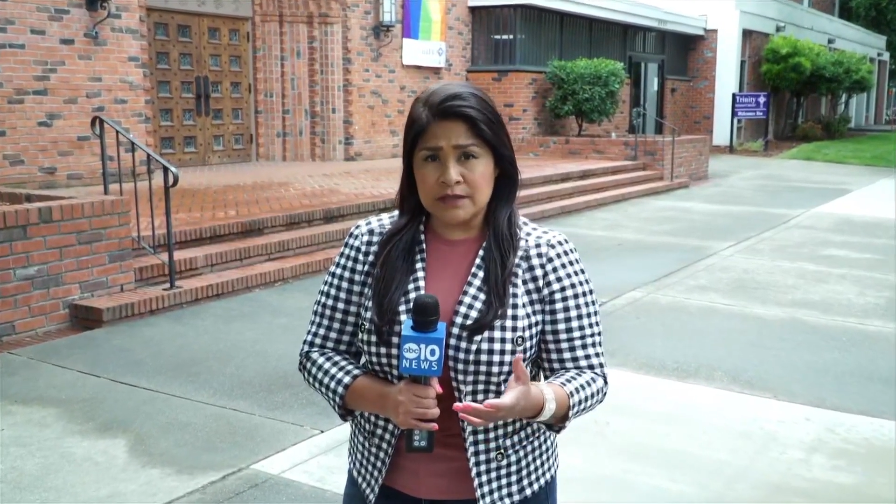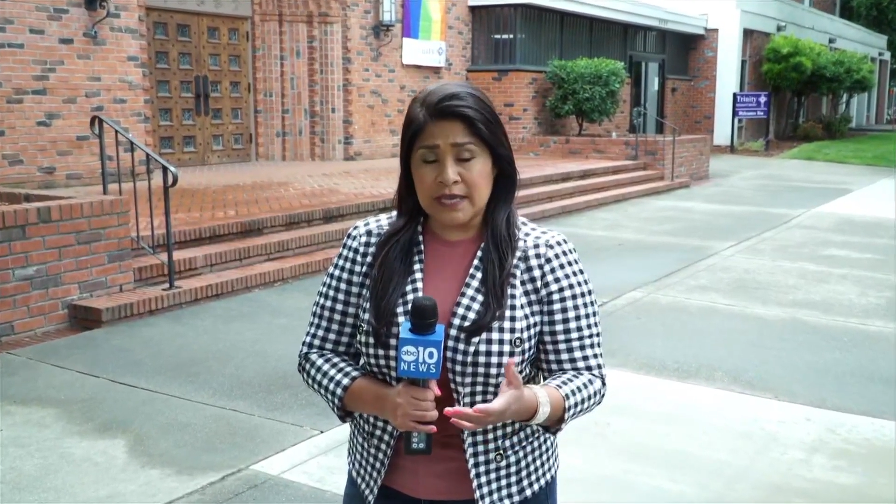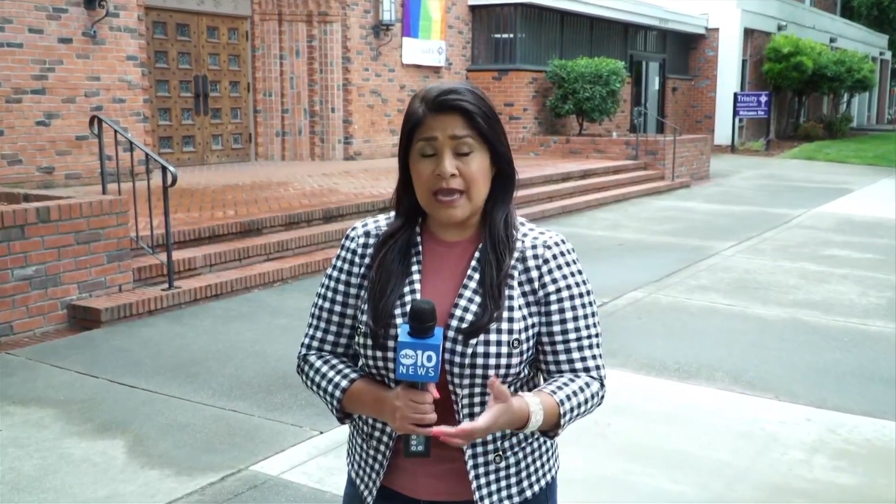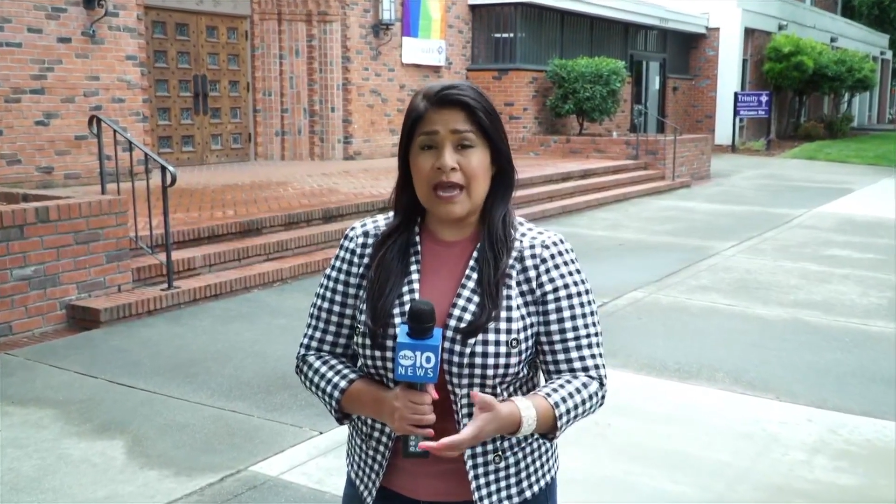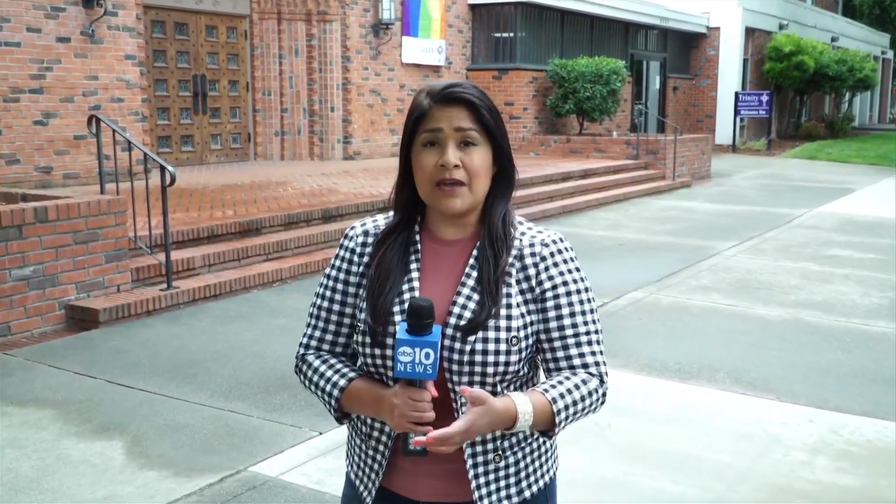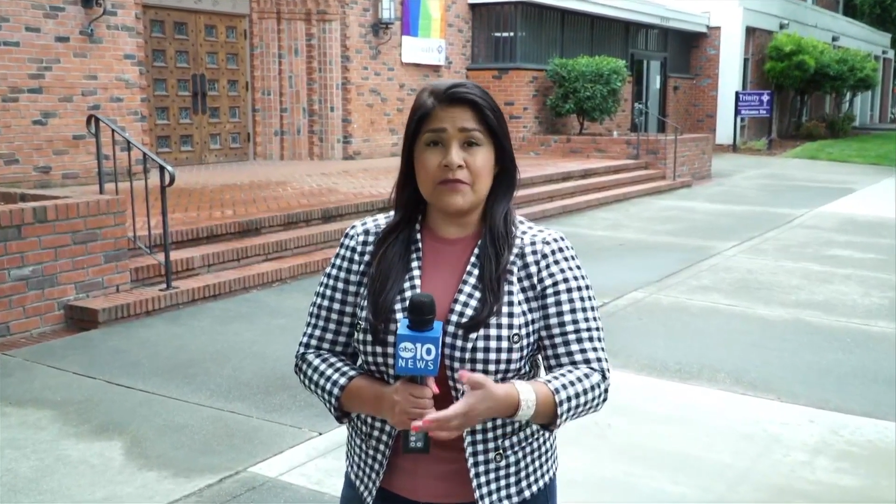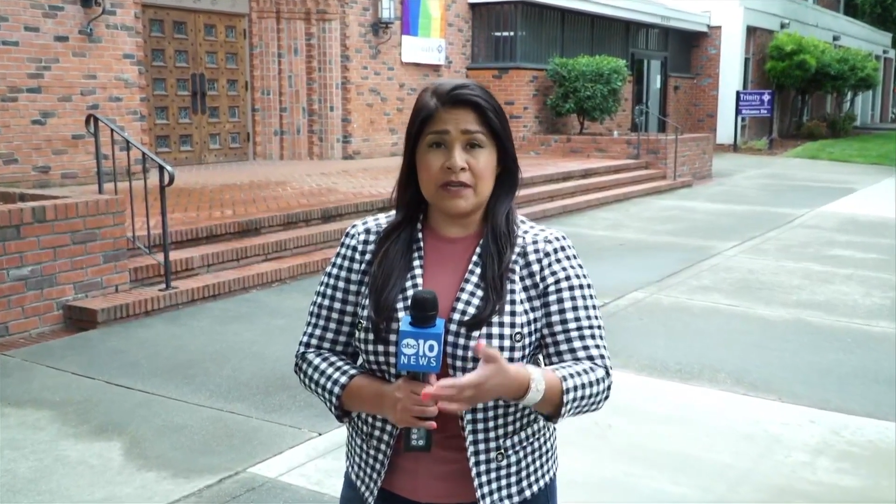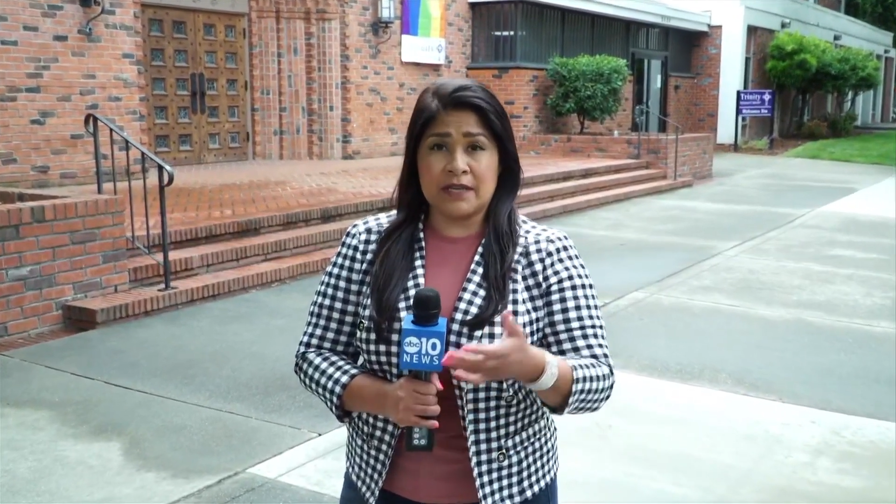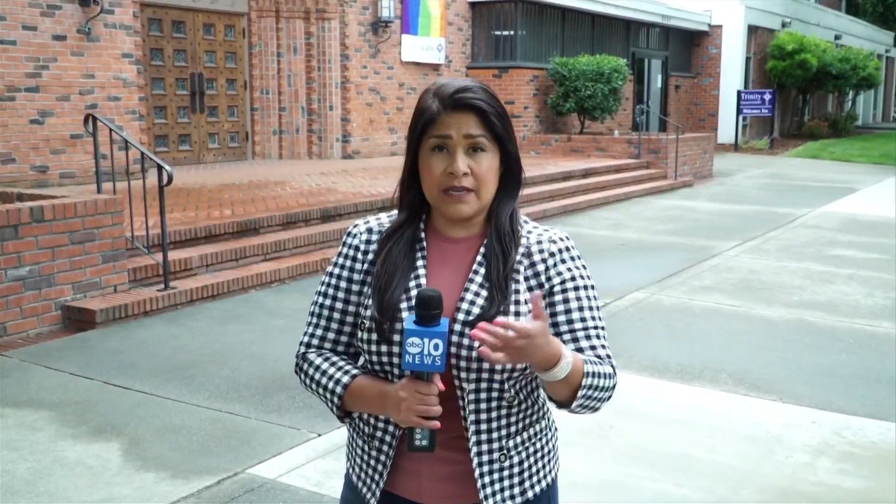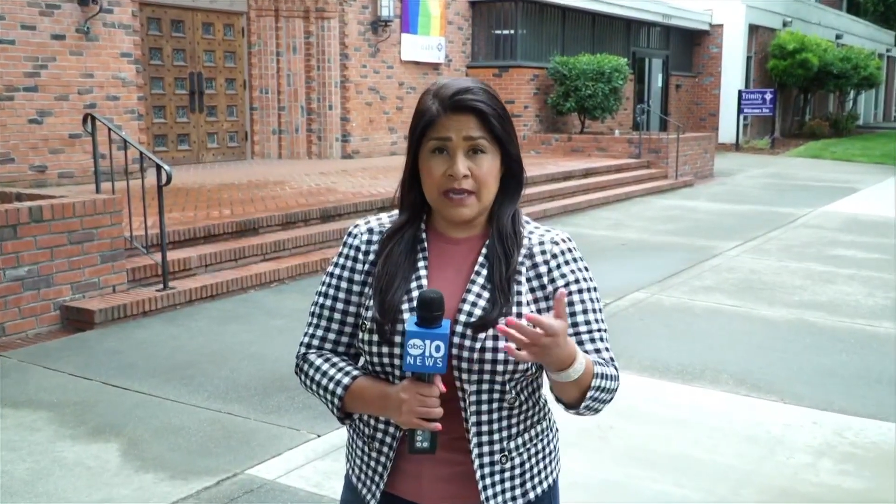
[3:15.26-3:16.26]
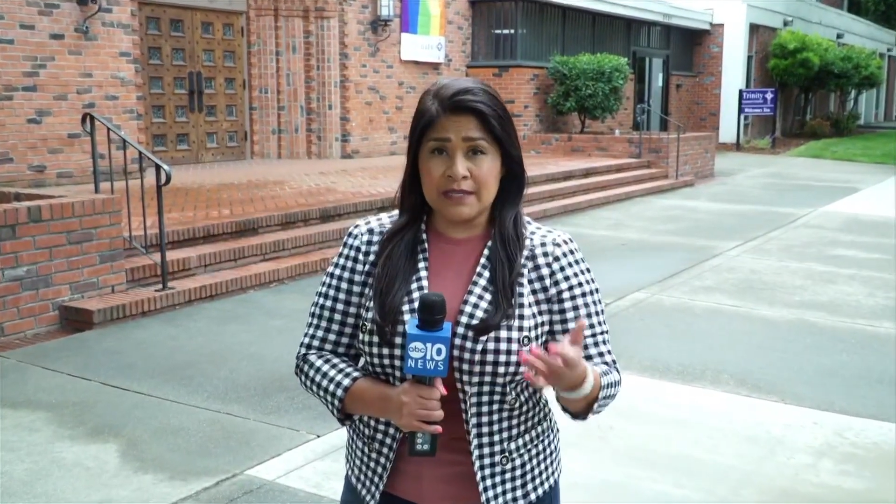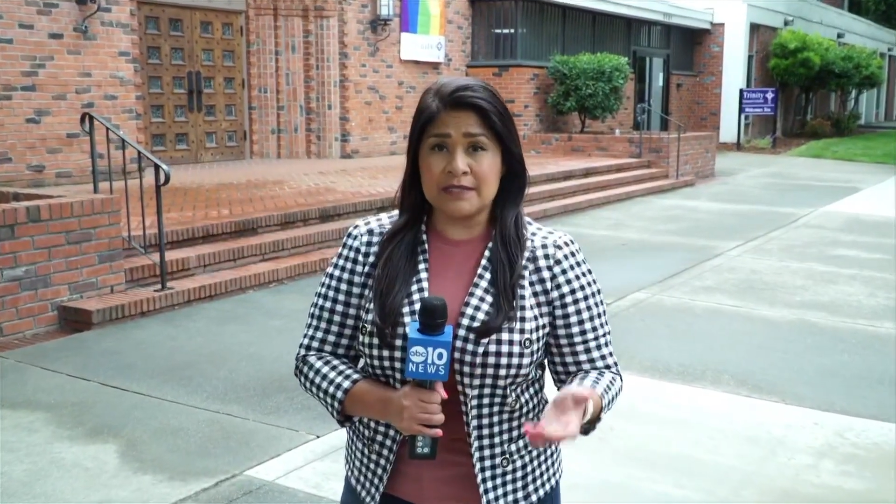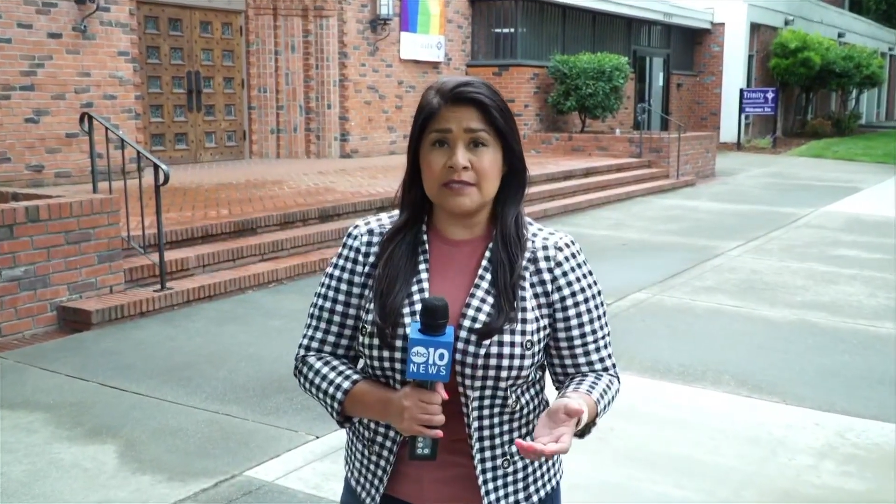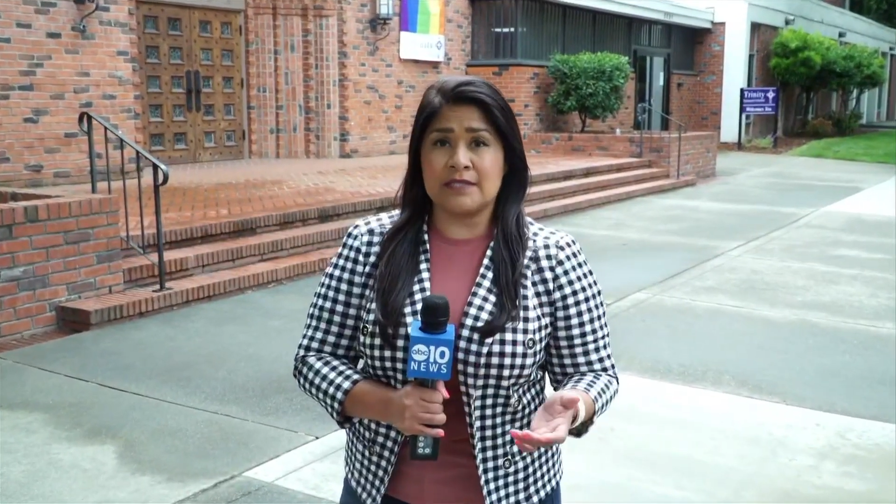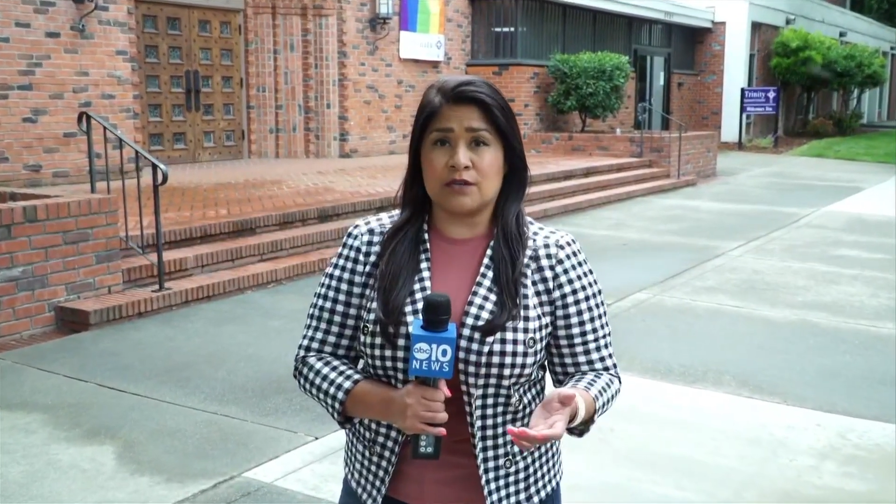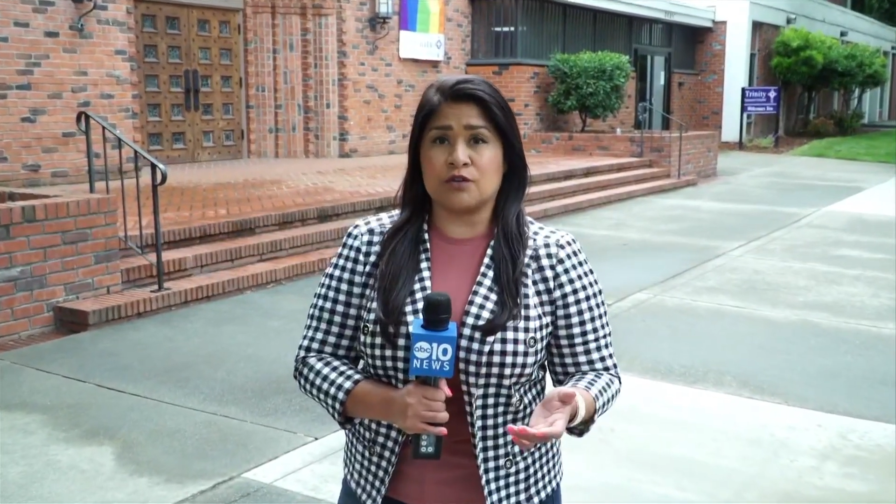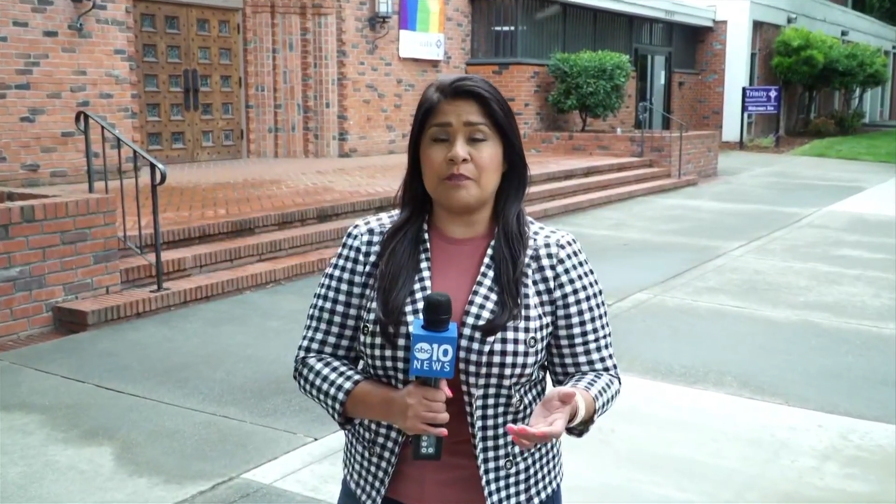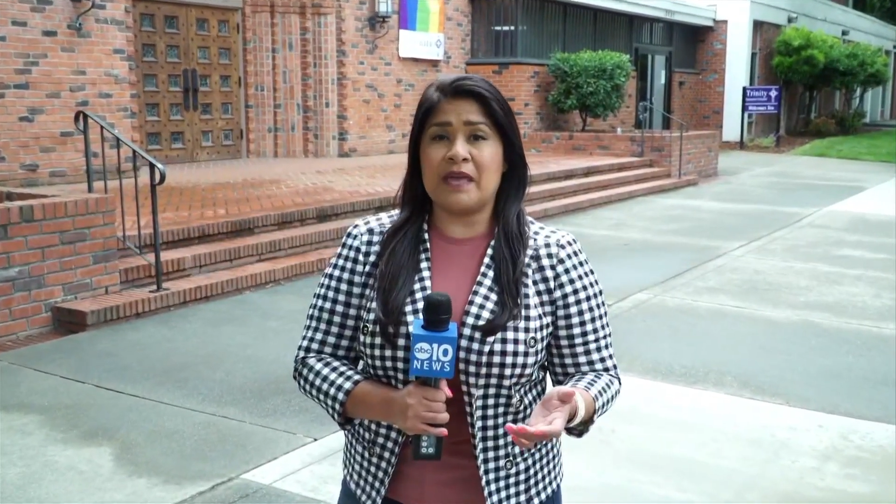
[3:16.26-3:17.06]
they have cases that are